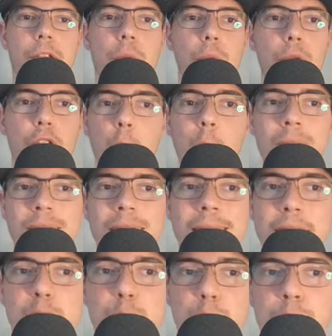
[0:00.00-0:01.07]
knowing
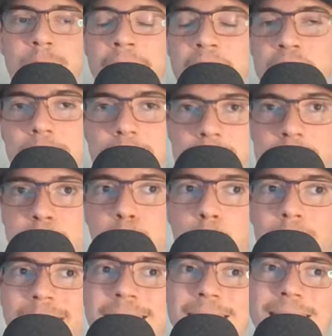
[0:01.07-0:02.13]
that this rotation at this
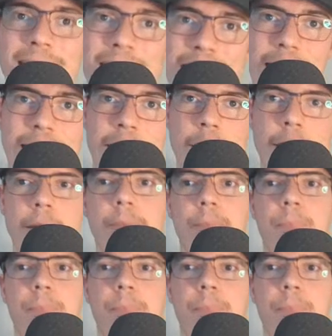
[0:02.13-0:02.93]
point is thin,